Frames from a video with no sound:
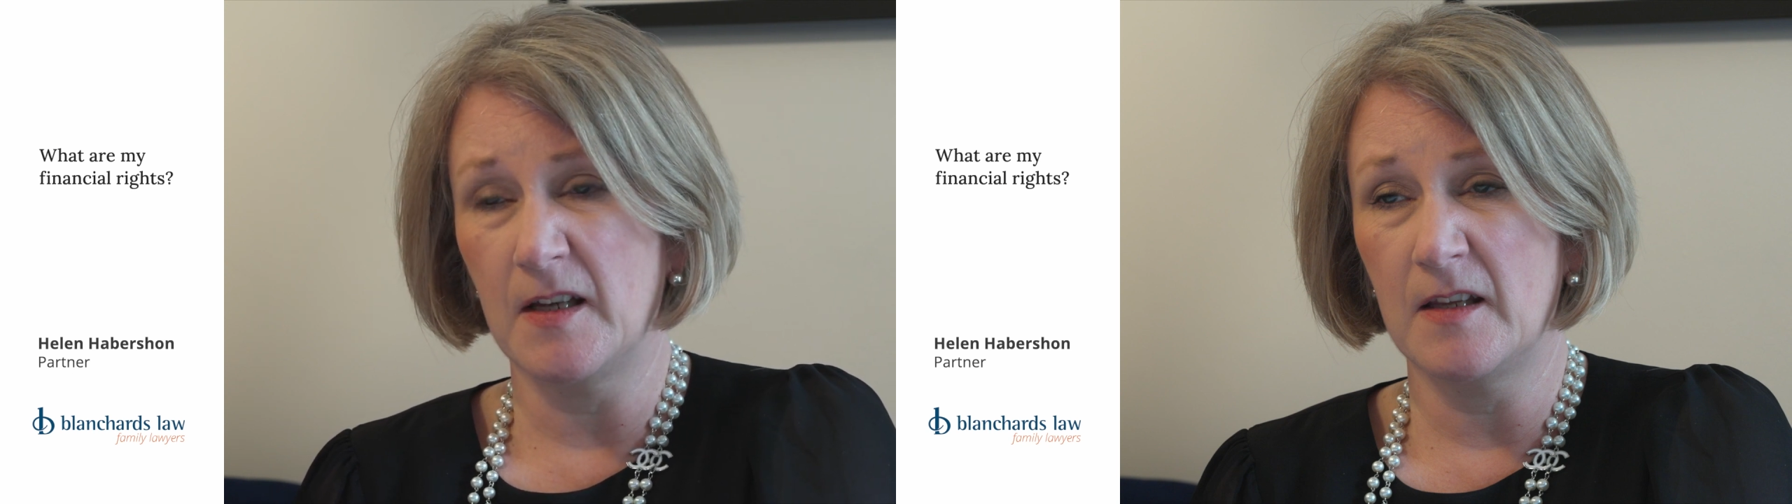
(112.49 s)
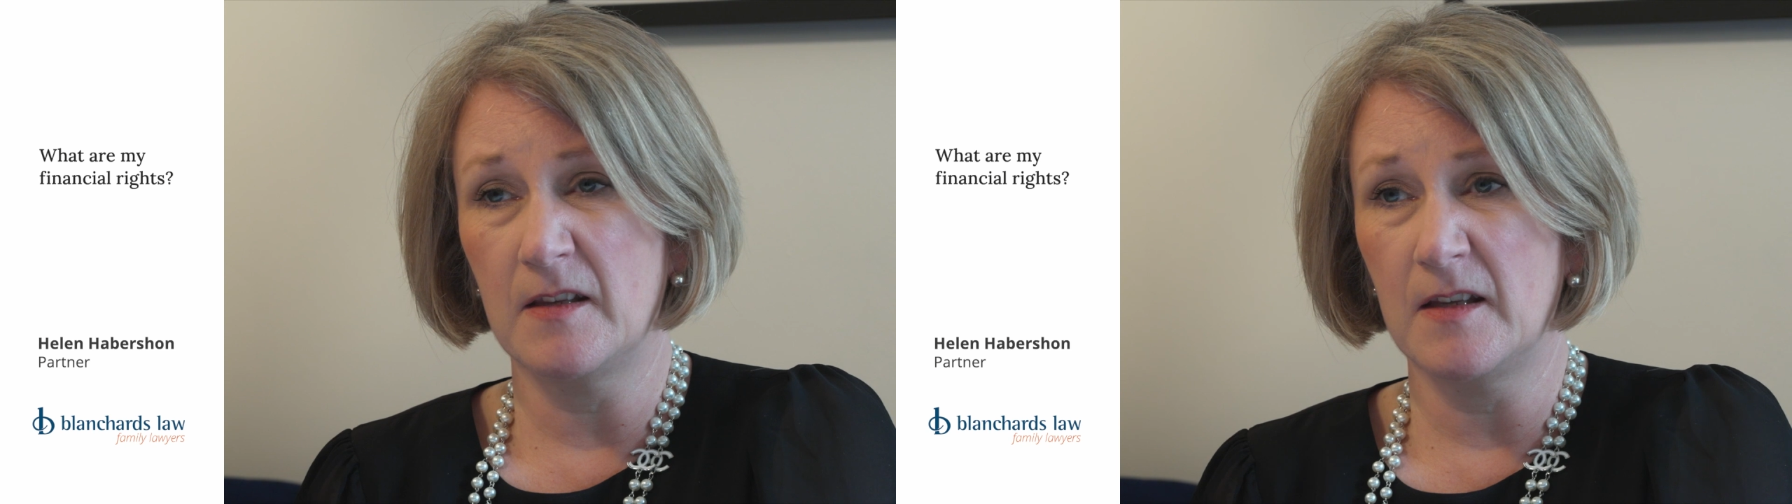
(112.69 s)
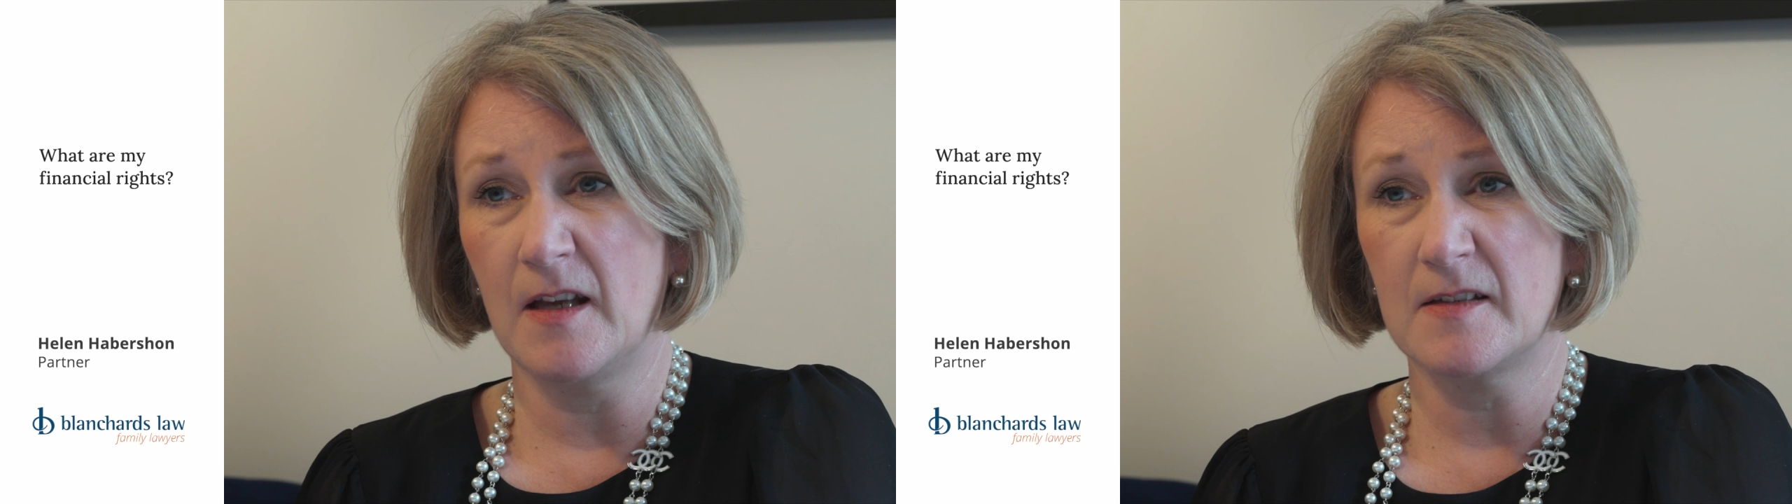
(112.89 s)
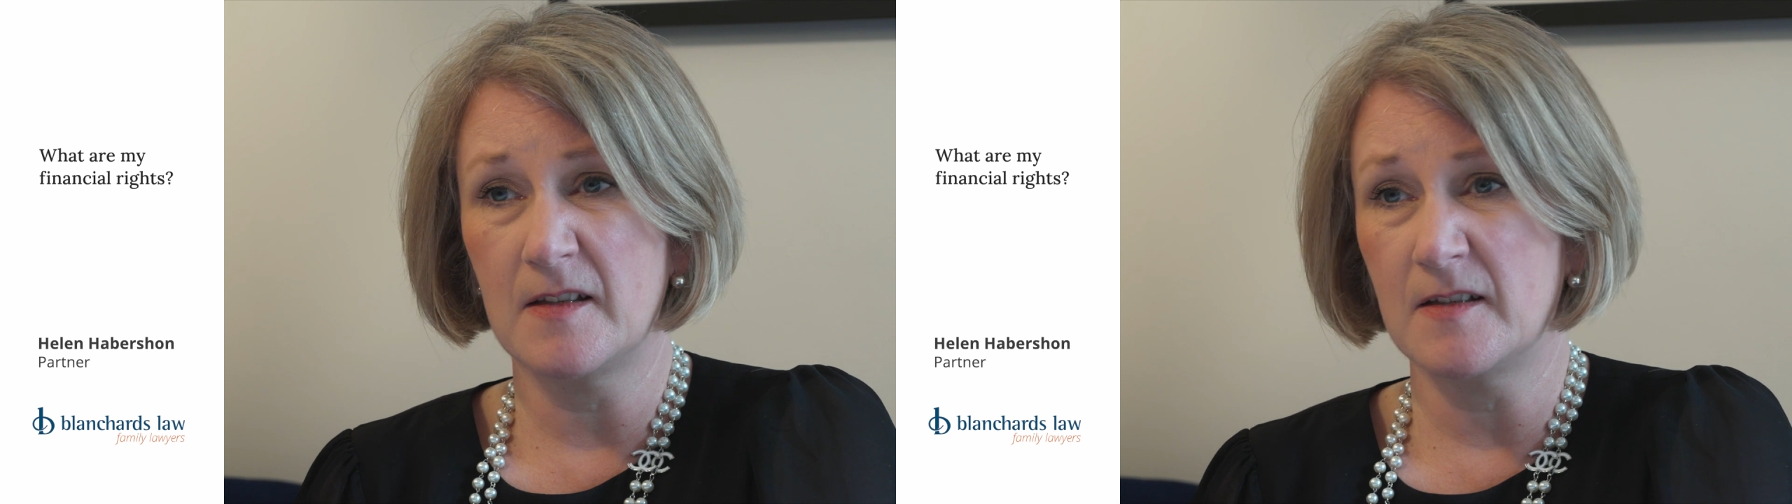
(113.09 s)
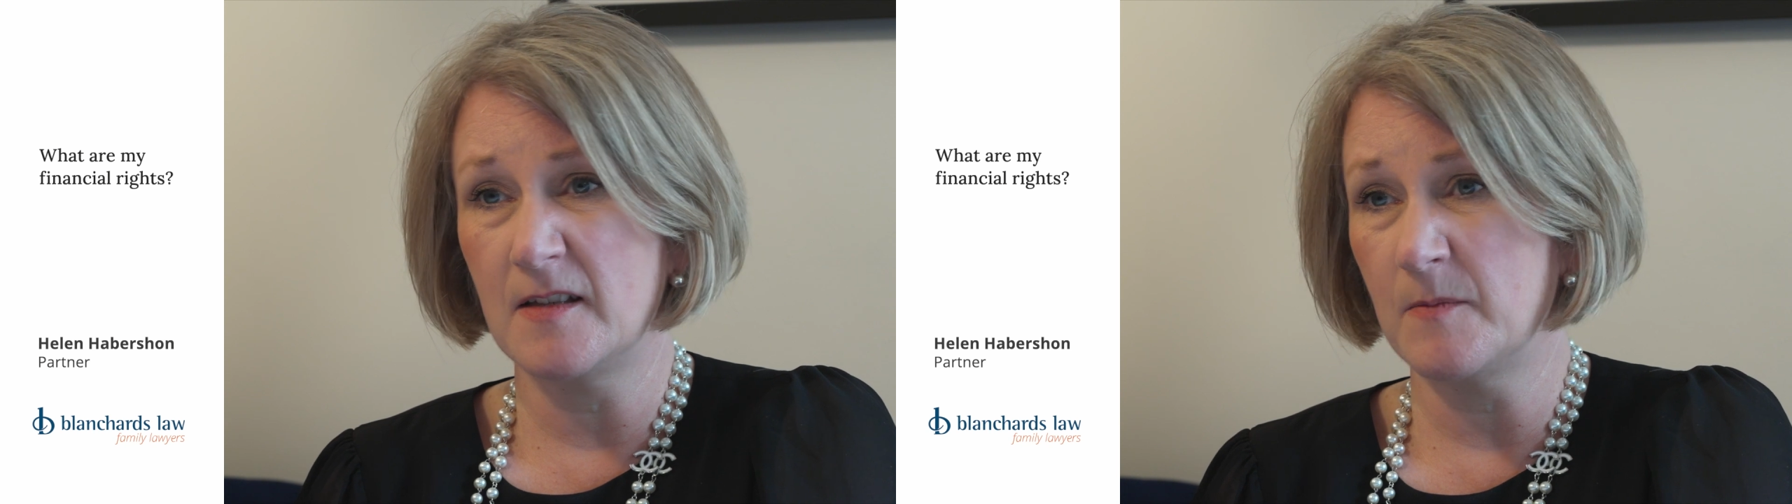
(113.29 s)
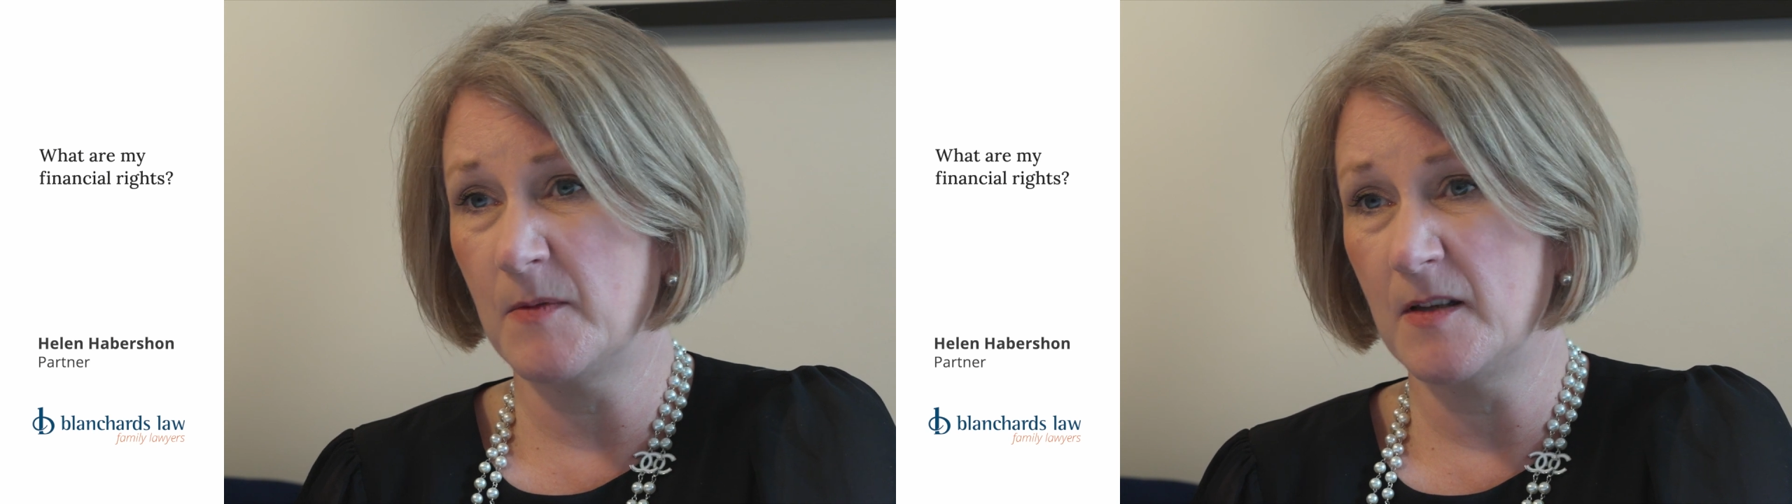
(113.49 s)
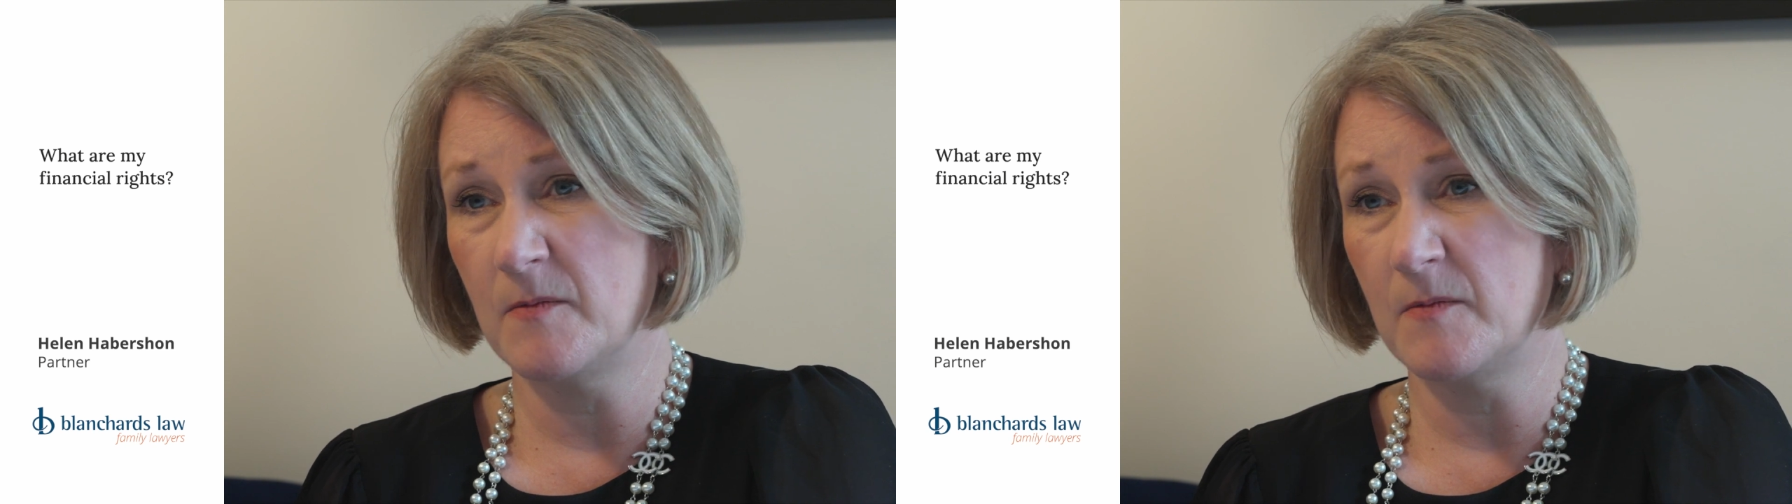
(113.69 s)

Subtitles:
and the assets need to be